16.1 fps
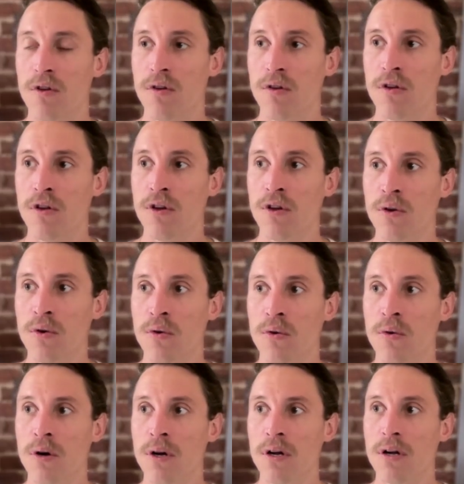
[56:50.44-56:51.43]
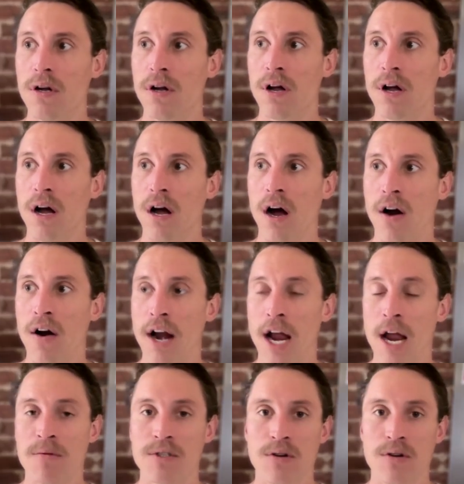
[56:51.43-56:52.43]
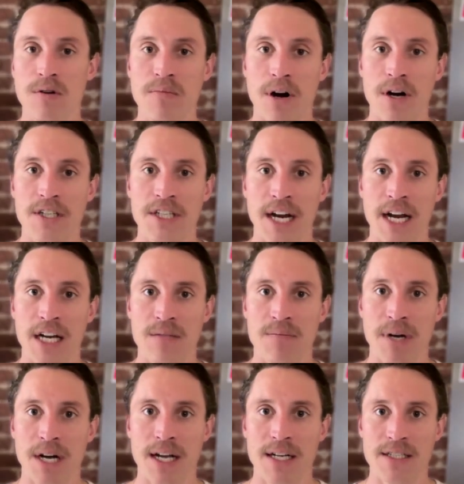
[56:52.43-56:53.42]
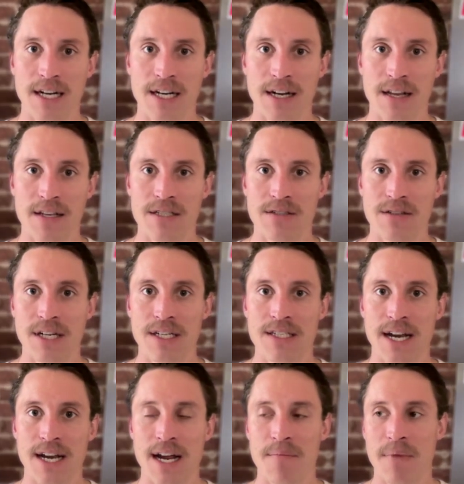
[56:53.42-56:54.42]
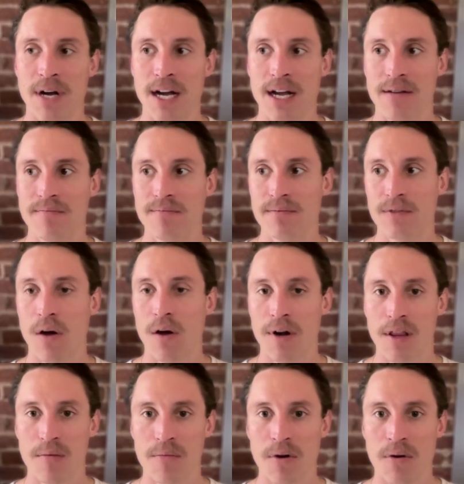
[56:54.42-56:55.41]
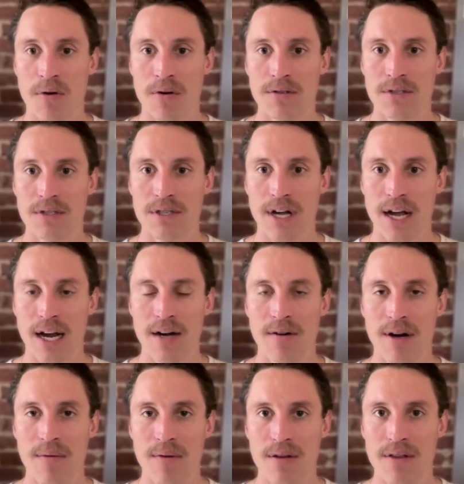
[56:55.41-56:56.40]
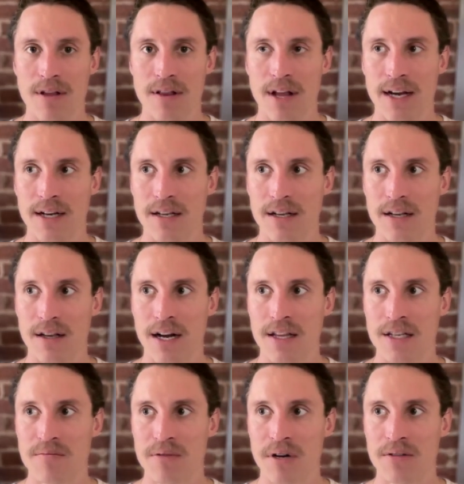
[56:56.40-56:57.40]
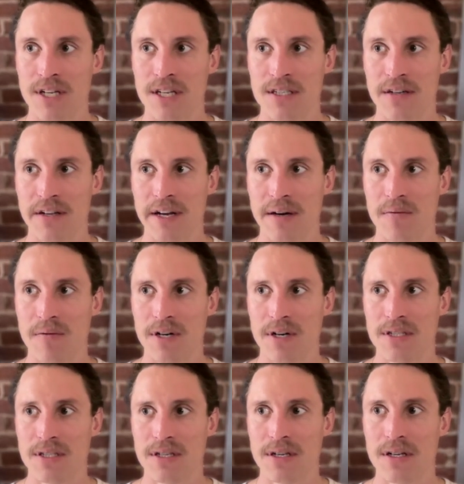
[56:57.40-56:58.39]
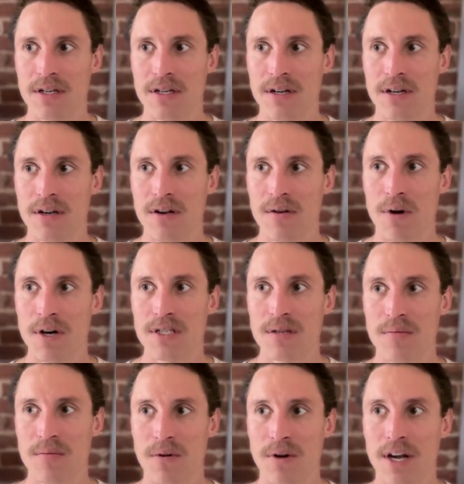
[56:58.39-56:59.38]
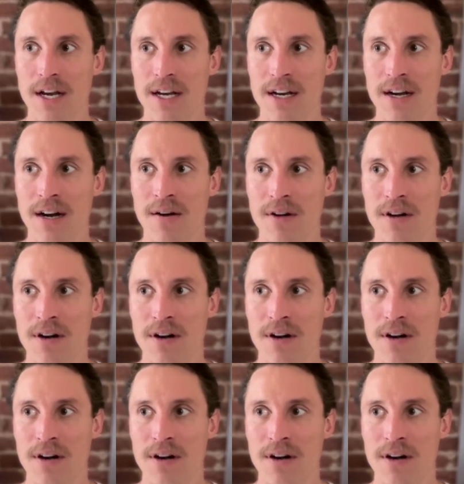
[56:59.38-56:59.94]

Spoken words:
you are able to impart change by taking to the streets and by going to the polls. I agree with you that, like, a lot of these protests, you're like, what is the point? You know, you're